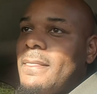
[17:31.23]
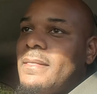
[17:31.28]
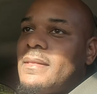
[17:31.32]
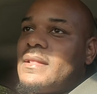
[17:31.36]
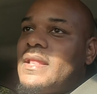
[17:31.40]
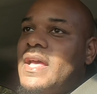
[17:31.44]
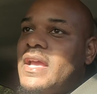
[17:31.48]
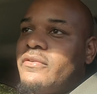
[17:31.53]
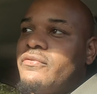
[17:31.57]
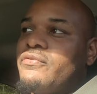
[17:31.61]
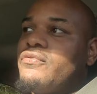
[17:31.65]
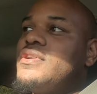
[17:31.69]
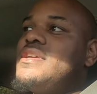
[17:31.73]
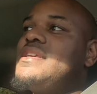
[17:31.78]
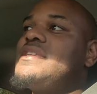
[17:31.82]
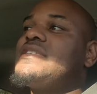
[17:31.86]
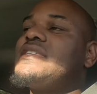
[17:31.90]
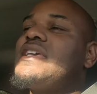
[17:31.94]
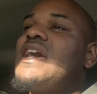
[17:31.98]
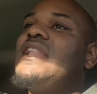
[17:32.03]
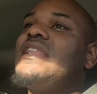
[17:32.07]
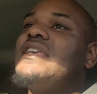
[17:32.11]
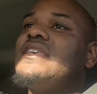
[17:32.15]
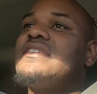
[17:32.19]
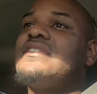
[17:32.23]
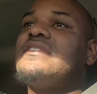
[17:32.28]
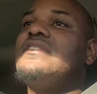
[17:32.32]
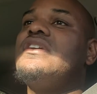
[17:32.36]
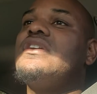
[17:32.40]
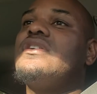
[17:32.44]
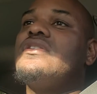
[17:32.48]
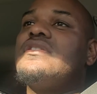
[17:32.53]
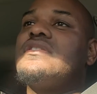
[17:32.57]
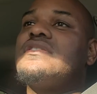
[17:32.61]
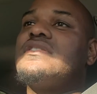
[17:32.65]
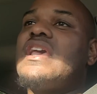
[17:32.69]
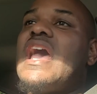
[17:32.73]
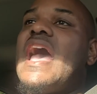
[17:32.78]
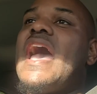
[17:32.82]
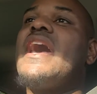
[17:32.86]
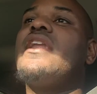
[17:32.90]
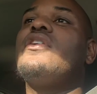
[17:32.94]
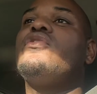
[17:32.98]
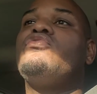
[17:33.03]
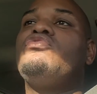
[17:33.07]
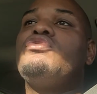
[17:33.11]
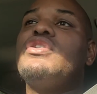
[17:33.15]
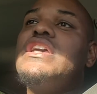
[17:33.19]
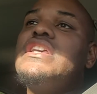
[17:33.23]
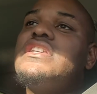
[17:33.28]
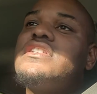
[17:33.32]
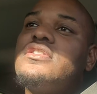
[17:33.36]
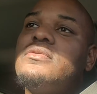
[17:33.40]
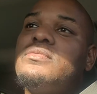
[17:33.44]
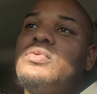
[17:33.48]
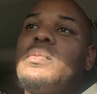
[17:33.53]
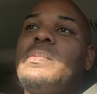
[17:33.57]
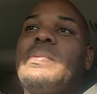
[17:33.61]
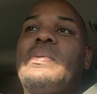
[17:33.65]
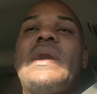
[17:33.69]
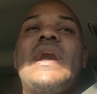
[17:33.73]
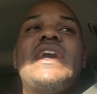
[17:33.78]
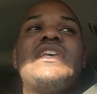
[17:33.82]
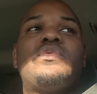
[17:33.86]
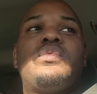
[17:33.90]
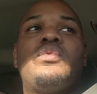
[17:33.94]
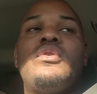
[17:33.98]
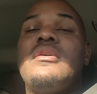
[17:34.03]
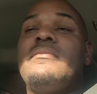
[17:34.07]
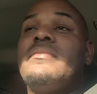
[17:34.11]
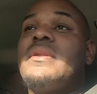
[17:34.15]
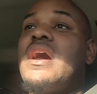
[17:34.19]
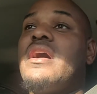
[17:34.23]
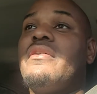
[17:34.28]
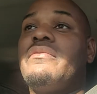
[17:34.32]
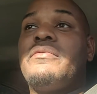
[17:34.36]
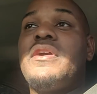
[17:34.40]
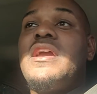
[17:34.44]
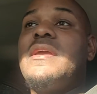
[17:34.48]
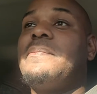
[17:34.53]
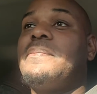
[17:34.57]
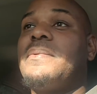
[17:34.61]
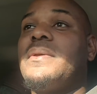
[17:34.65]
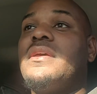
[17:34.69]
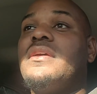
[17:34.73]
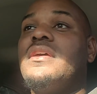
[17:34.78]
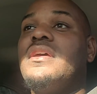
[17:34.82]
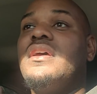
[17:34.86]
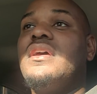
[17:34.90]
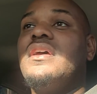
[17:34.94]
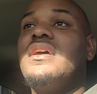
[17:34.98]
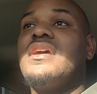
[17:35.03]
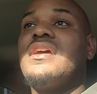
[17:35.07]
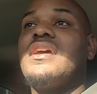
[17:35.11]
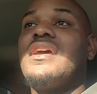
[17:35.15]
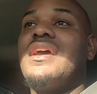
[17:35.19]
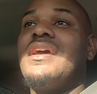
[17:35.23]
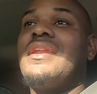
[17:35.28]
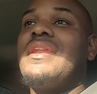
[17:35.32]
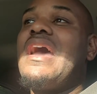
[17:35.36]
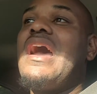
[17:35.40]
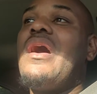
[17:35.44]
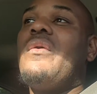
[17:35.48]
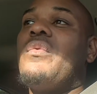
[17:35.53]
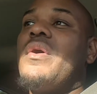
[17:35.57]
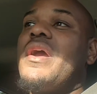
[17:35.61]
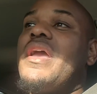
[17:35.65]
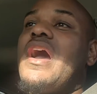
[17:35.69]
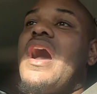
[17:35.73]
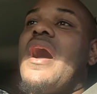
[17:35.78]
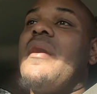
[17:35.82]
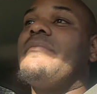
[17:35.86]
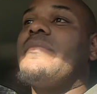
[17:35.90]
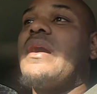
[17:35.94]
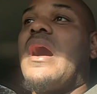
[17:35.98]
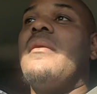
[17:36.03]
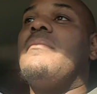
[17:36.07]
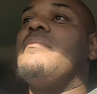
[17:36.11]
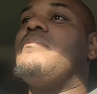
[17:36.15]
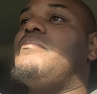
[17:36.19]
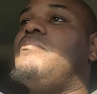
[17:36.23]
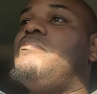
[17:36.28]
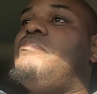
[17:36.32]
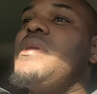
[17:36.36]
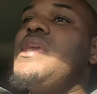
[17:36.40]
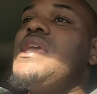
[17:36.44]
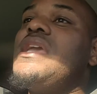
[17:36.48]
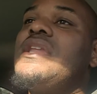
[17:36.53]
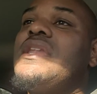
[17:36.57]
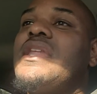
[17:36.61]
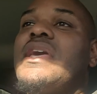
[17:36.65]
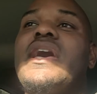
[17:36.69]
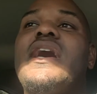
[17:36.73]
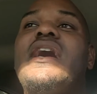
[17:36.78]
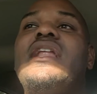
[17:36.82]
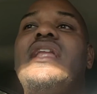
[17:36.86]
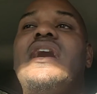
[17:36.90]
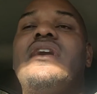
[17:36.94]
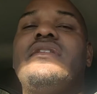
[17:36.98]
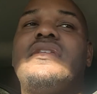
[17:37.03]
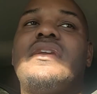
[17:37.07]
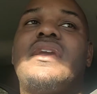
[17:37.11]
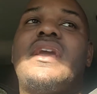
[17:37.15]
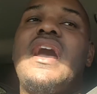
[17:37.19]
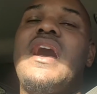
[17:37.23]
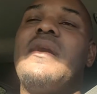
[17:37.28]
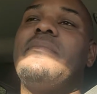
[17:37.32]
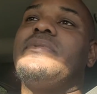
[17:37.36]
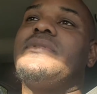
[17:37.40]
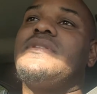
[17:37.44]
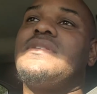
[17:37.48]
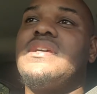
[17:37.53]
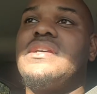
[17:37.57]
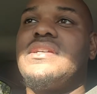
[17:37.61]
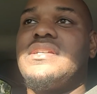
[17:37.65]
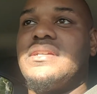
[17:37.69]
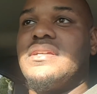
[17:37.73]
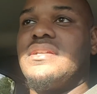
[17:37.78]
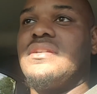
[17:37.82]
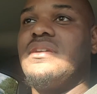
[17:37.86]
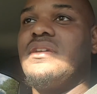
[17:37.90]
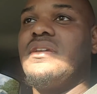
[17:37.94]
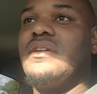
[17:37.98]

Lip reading: Like reselling sneakers at a reasonable price where I'm not raping, and that way I'm beating the hell out the competition